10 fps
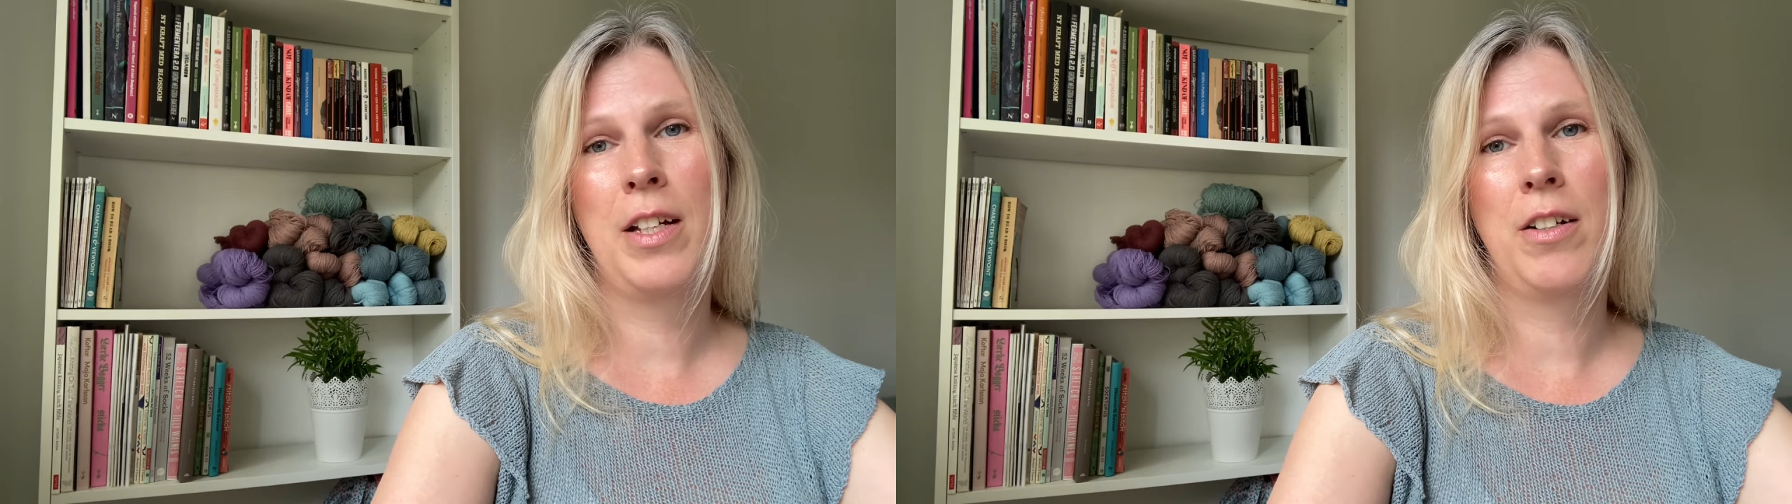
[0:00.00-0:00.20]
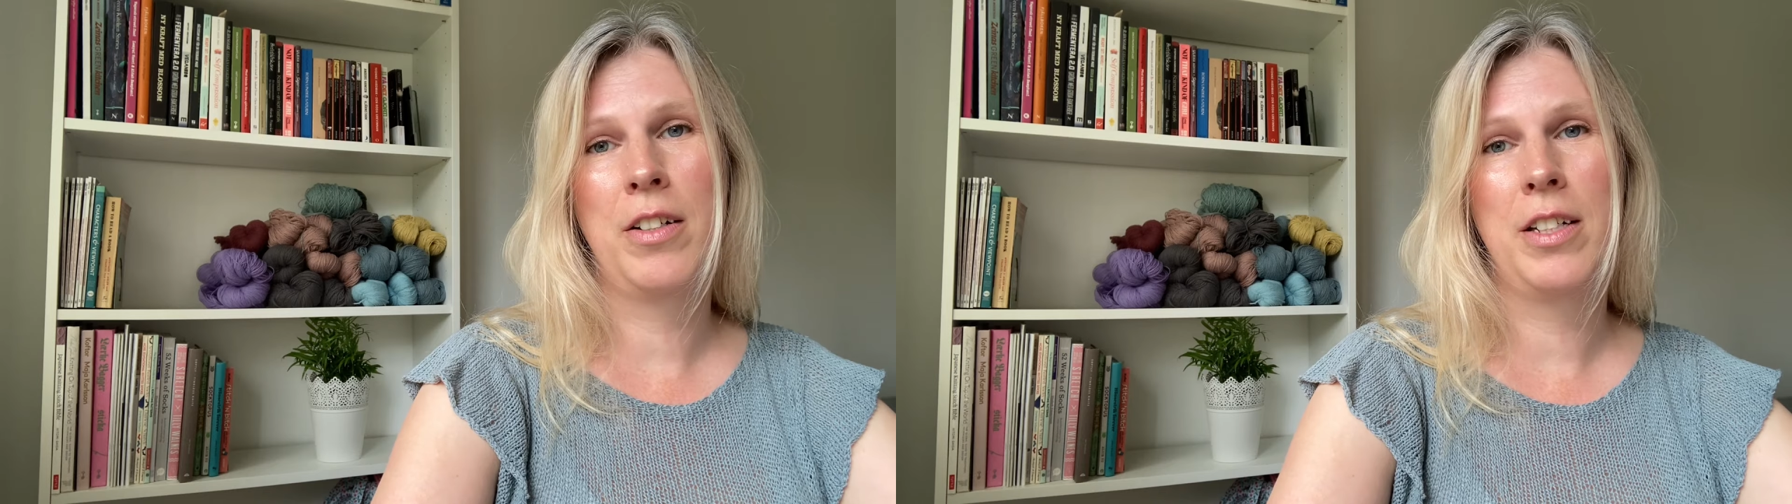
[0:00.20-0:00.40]

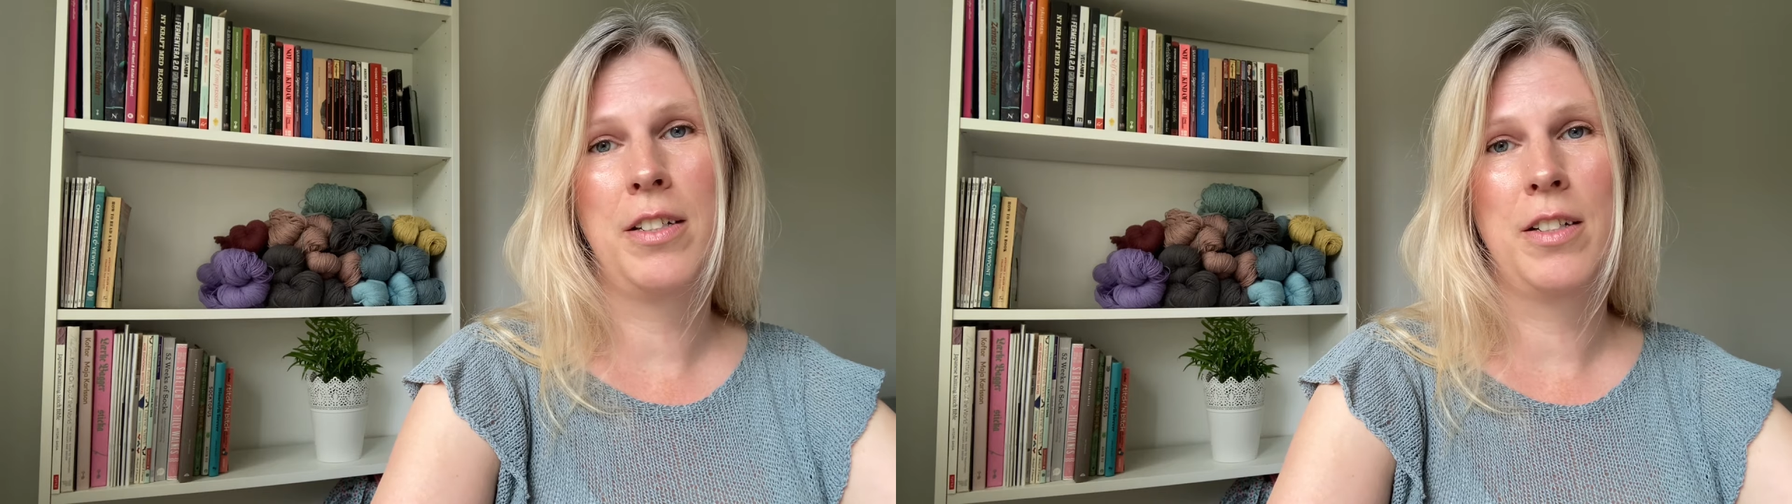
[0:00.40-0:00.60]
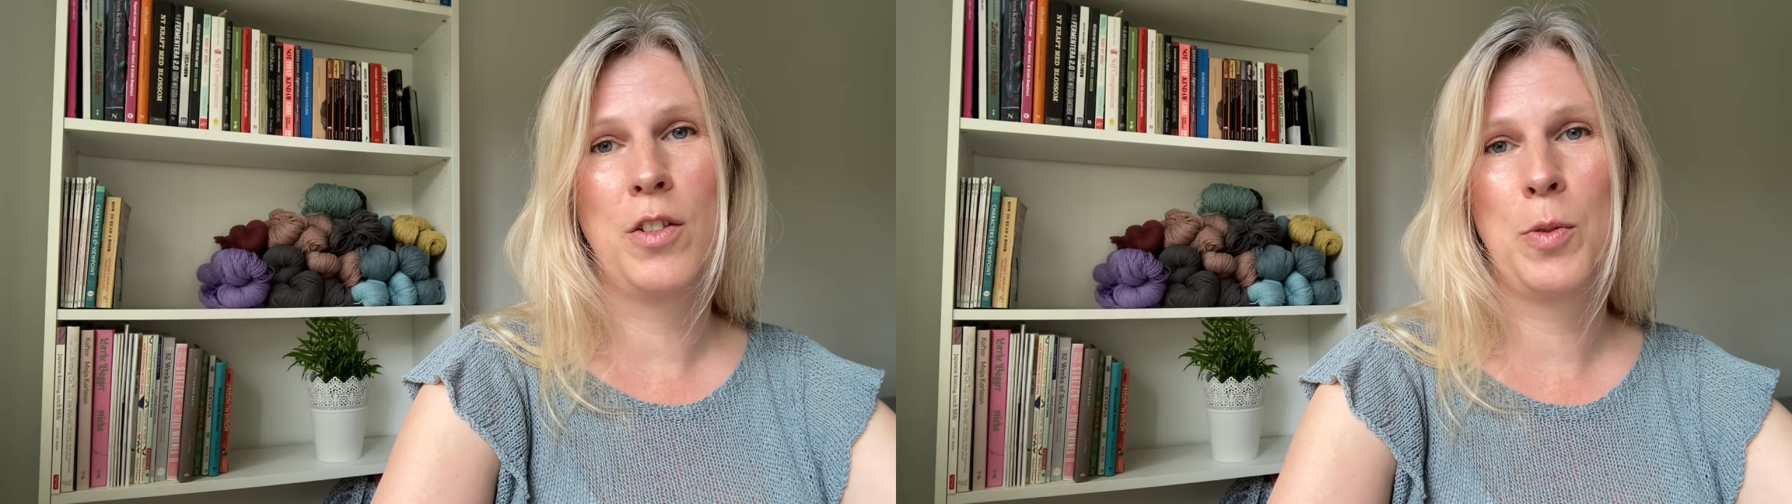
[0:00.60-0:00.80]
that are
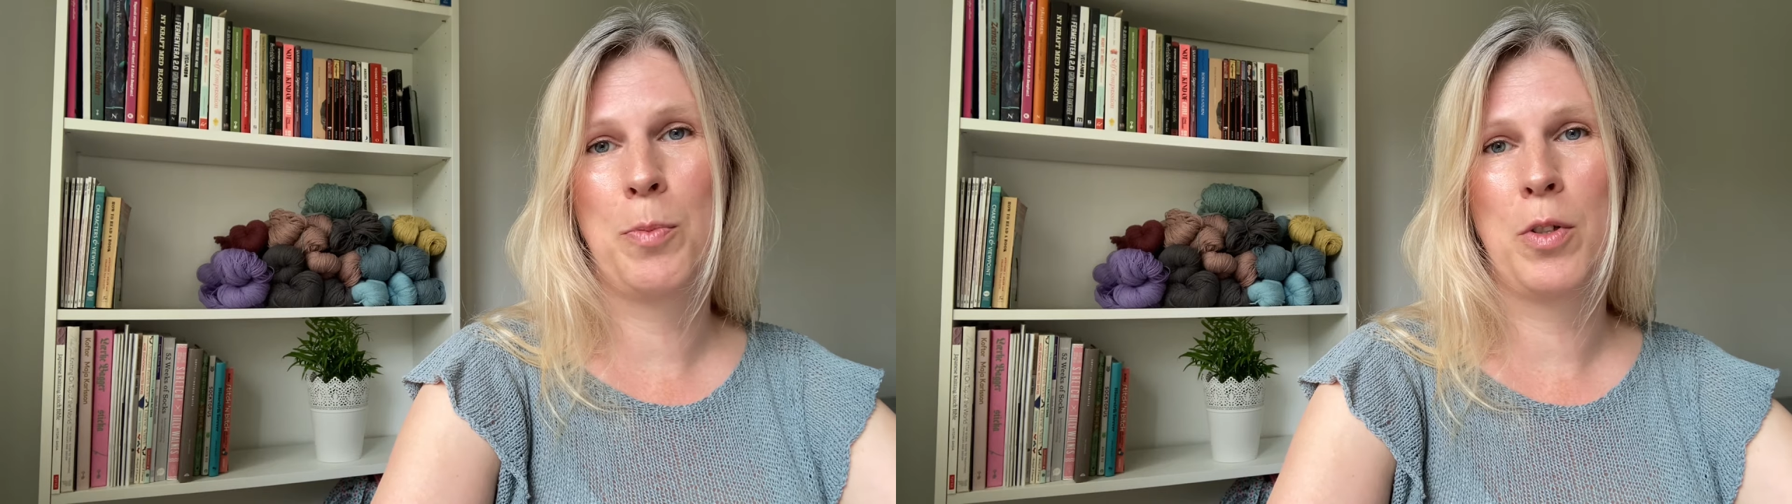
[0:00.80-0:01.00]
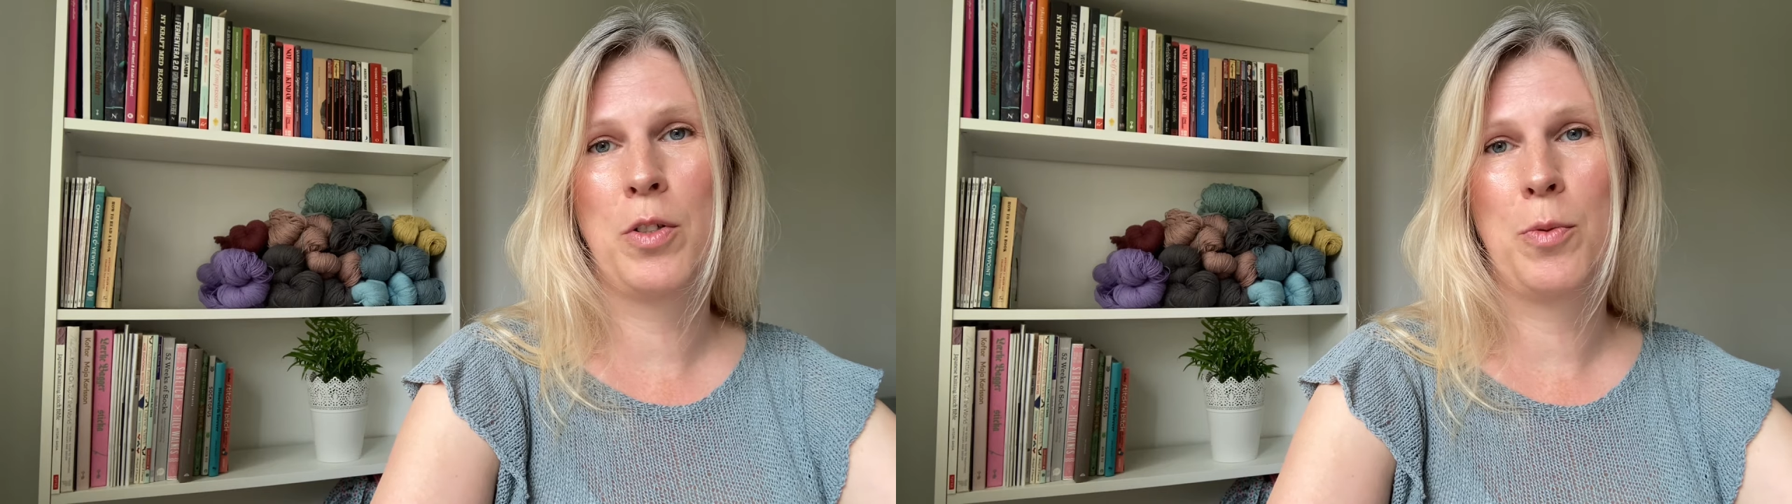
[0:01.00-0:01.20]
knit in
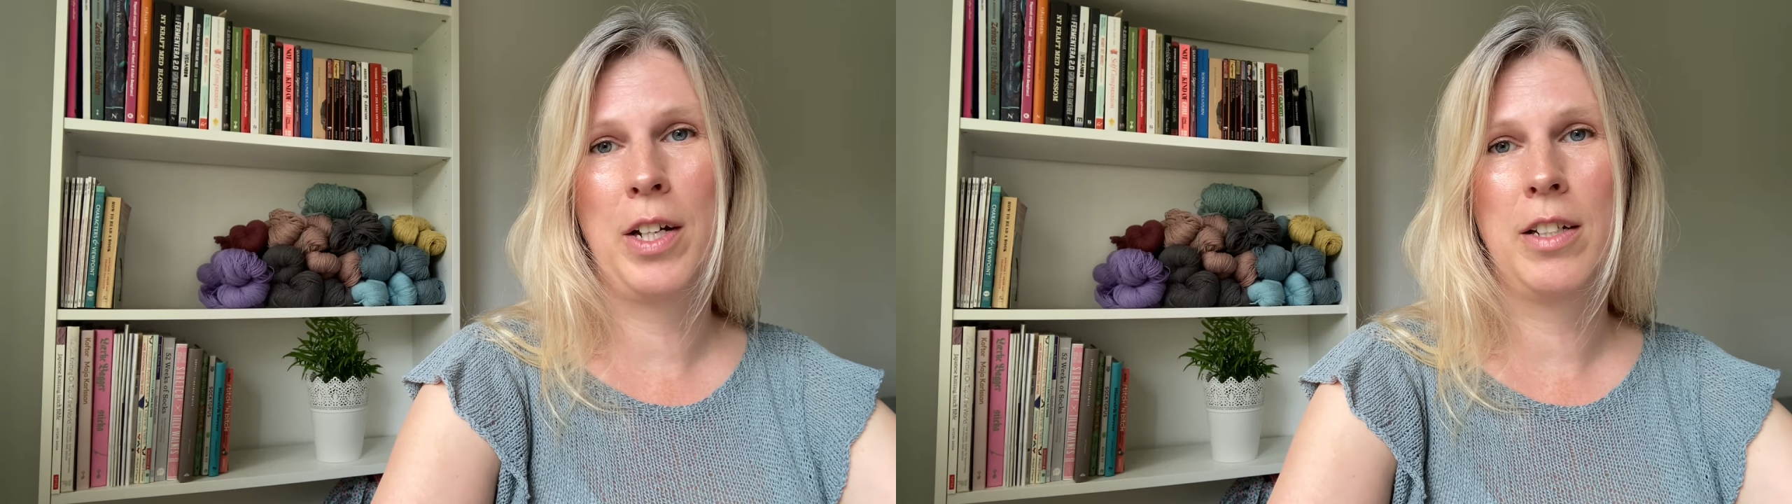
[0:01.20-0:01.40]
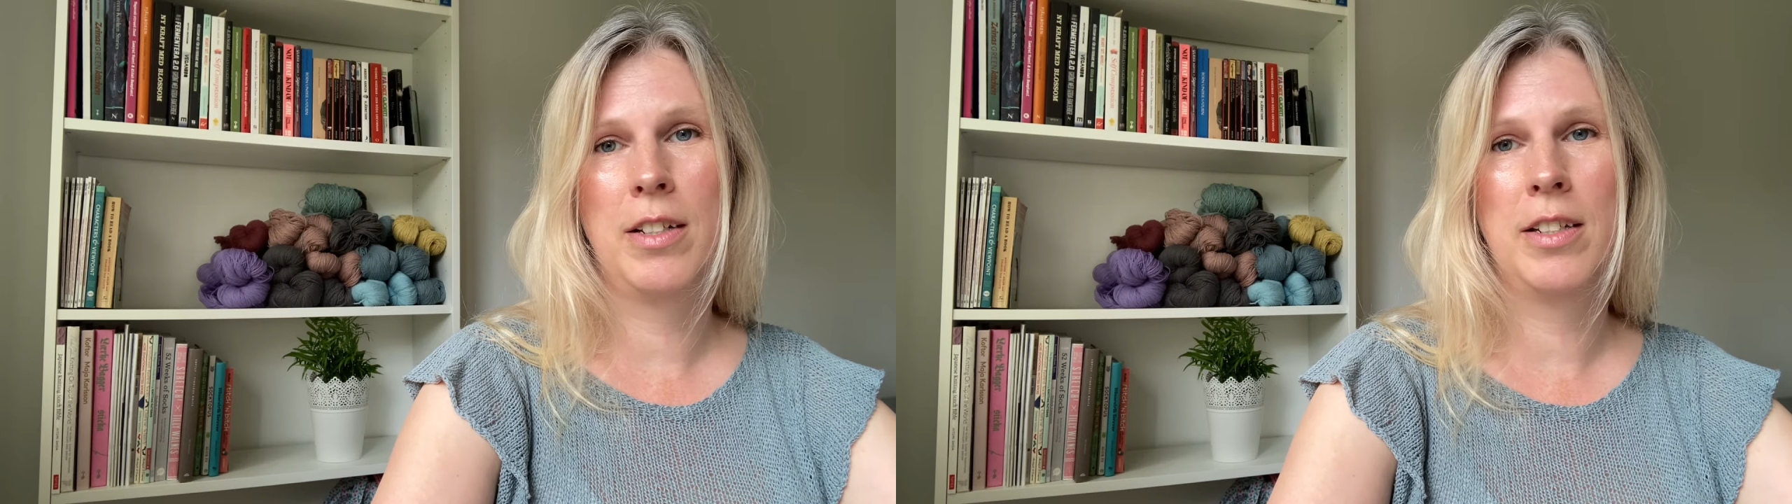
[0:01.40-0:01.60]
sport
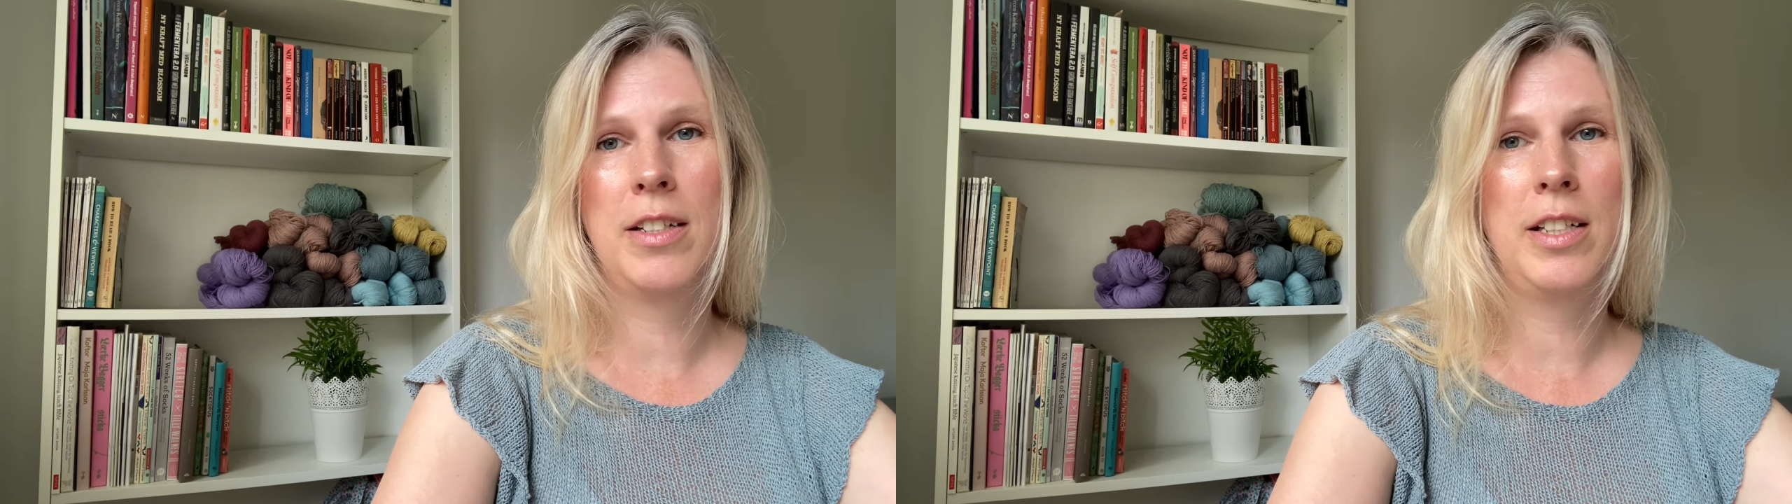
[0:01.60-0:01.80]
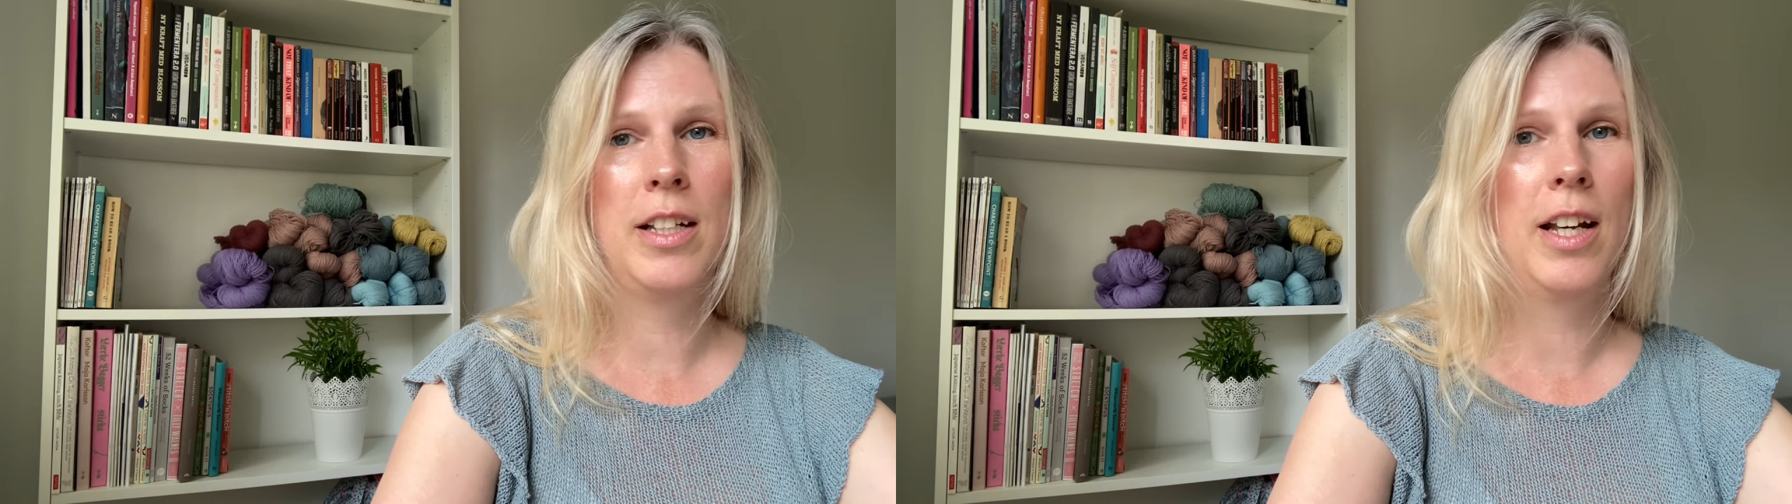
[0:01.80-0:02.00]
weight and
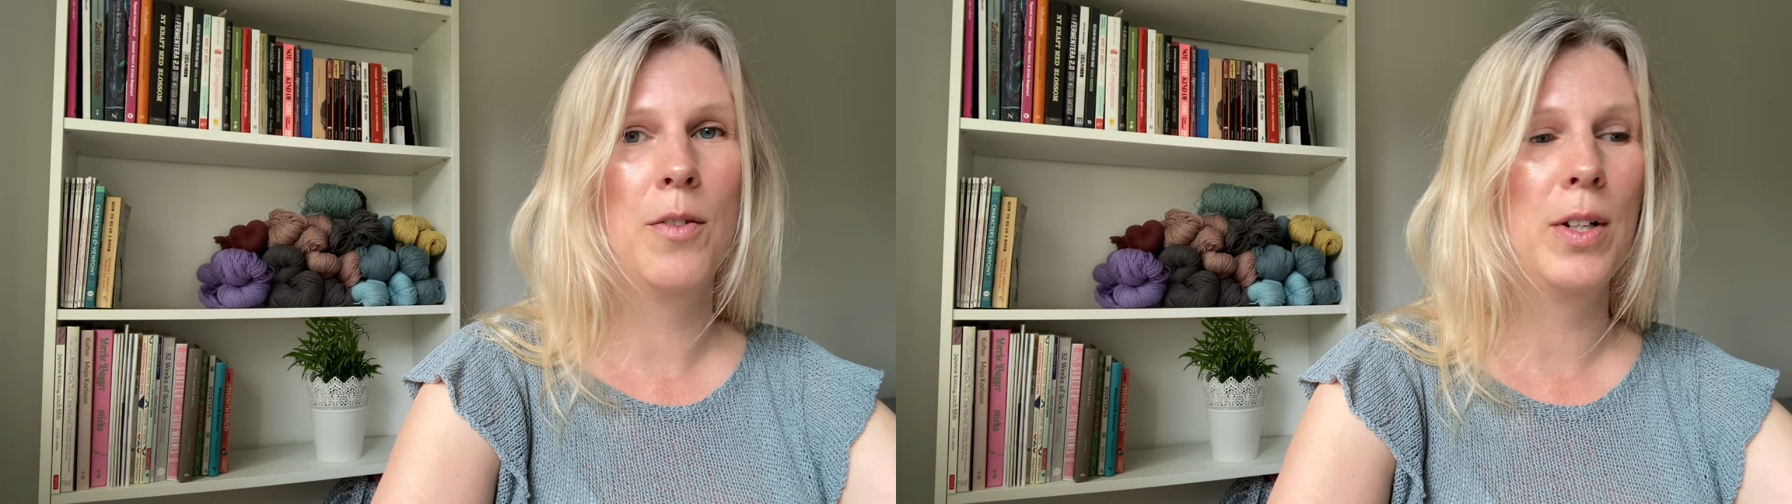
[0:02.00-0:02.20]
DK